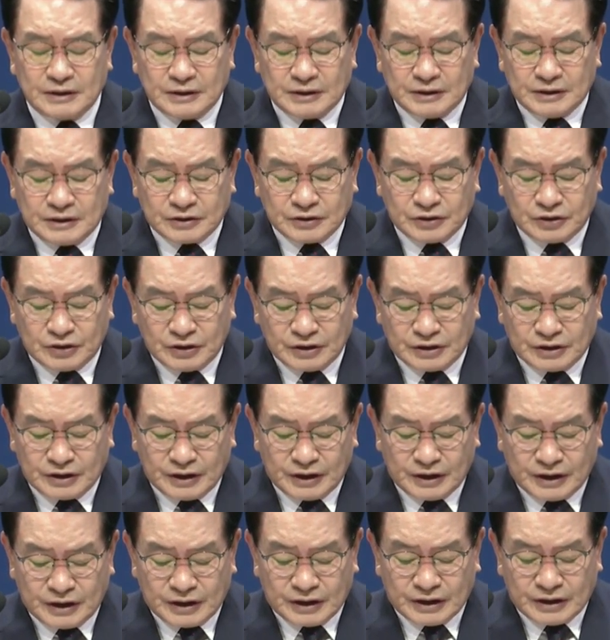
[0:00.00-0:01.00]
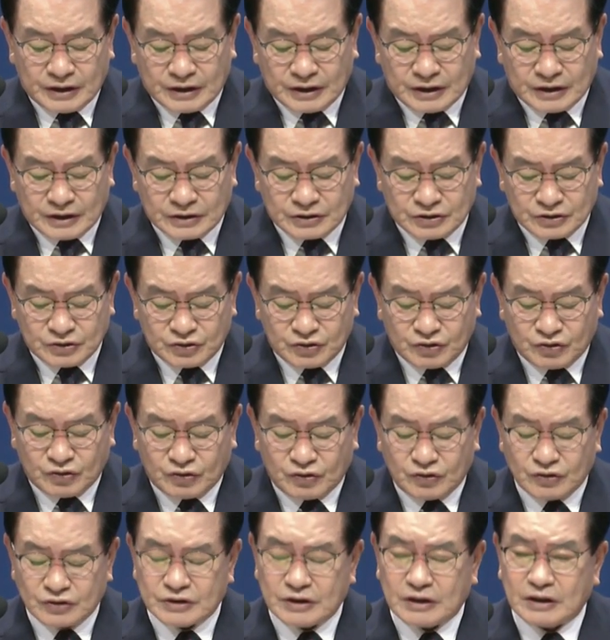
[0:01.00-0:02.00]
is very
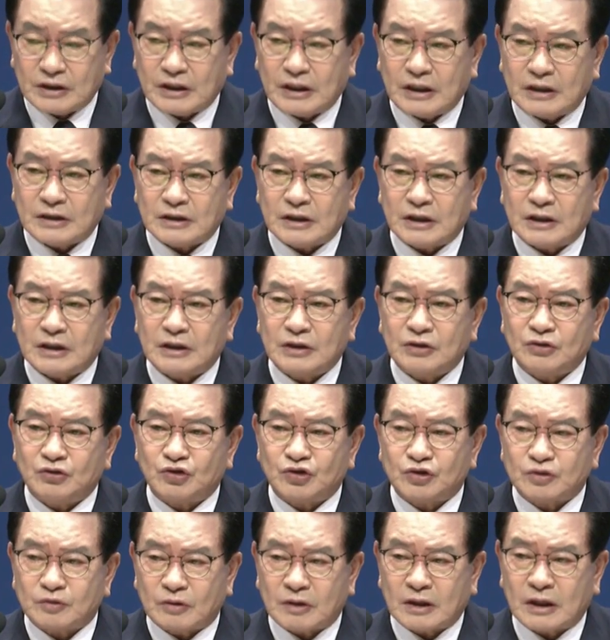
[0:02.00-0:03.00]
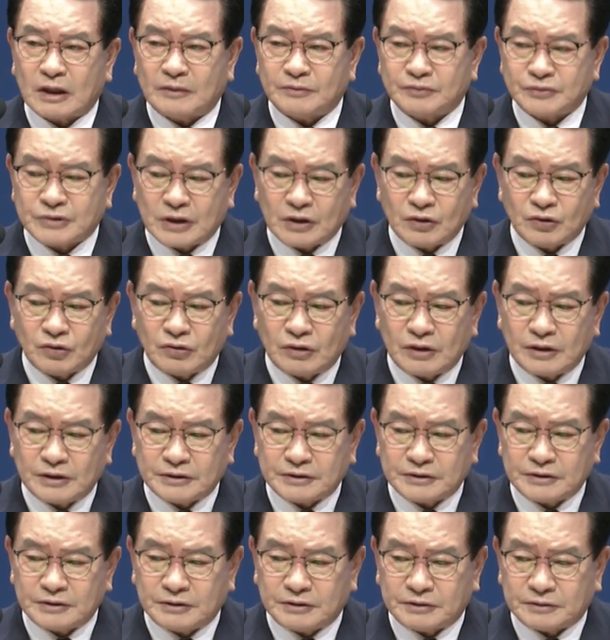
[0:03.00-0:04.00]
charismatic, and I personally liked him
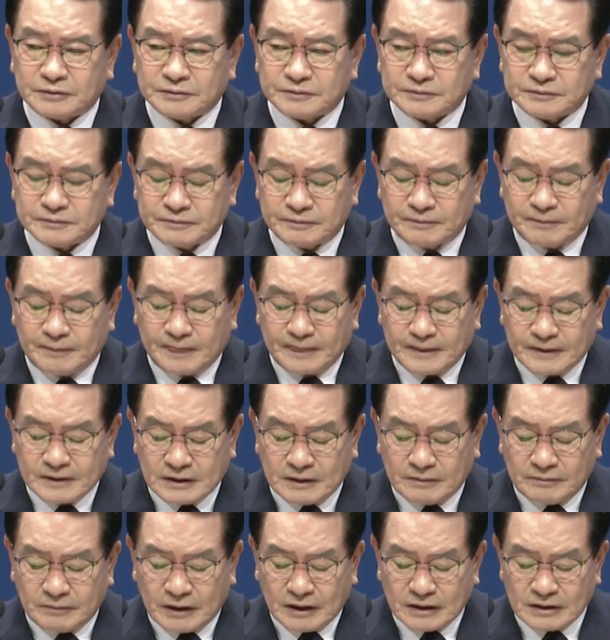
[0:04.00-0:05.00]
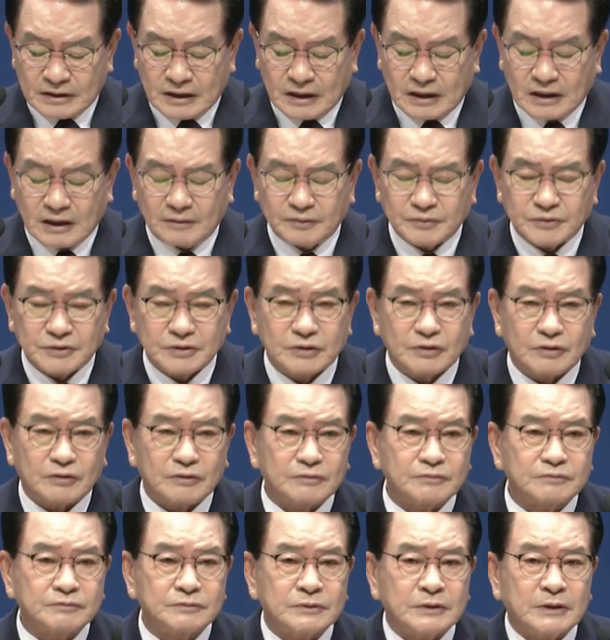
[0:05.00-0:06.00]
well as well.
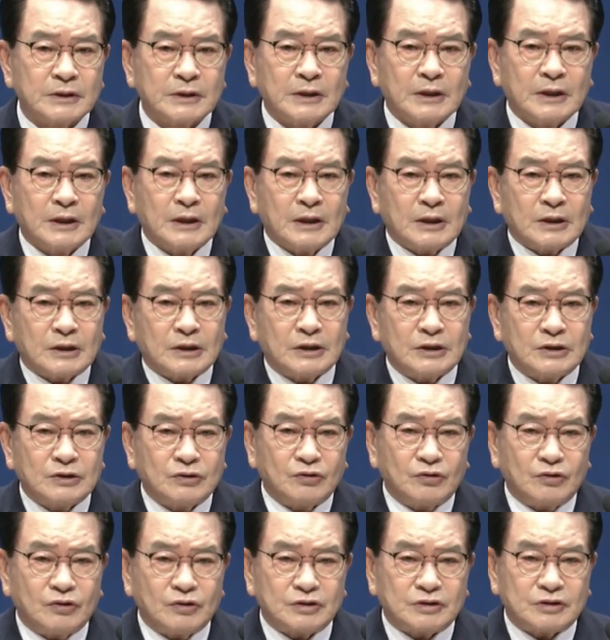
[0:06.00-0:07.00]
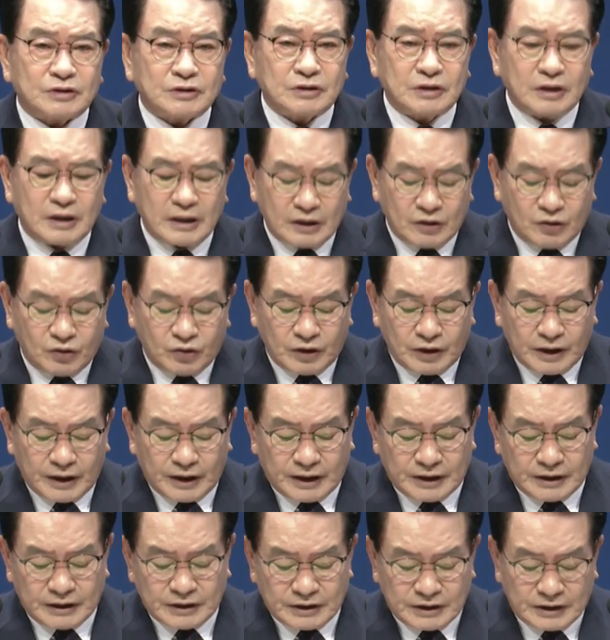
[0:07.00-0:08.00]
He had
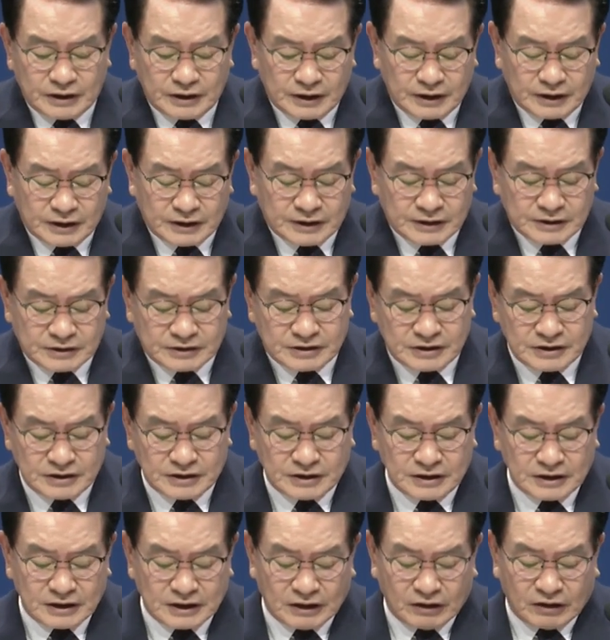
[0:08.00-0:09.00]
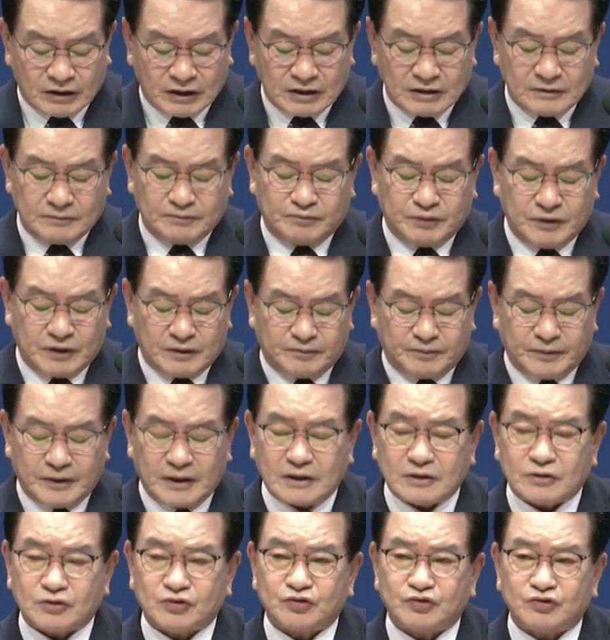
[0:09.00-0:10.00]
a very good low
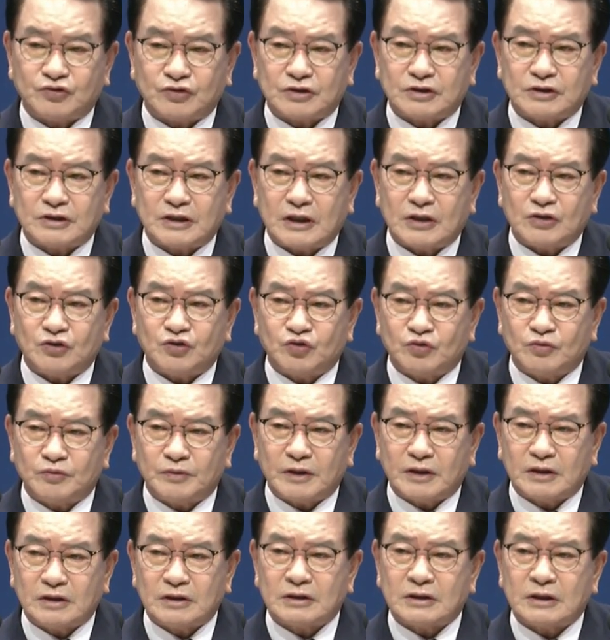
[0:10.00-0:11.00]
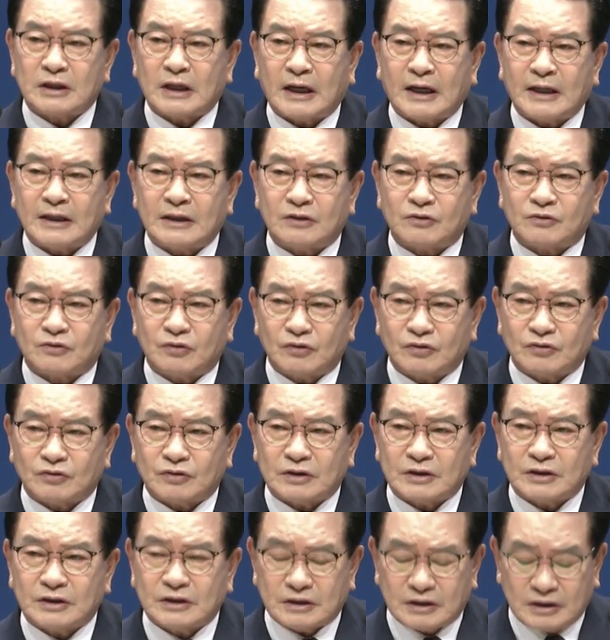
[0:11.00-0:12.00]
voice and a kind
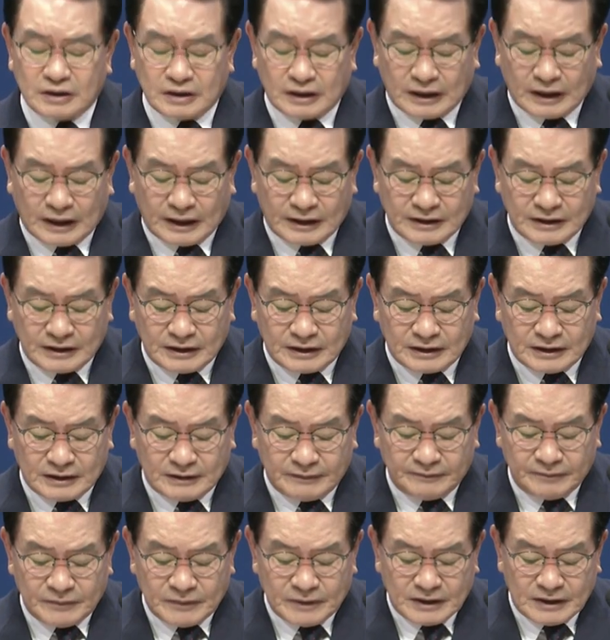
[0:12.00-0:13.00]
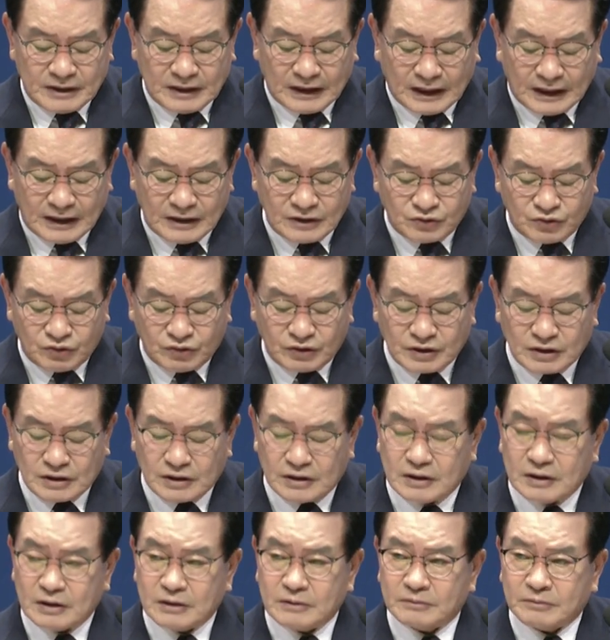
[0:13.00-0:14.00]
reputation, and I was shocked at
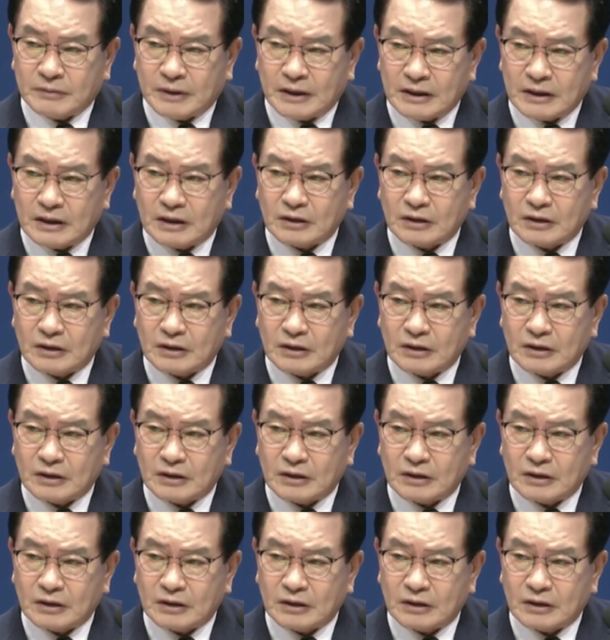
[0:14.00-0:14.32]
first when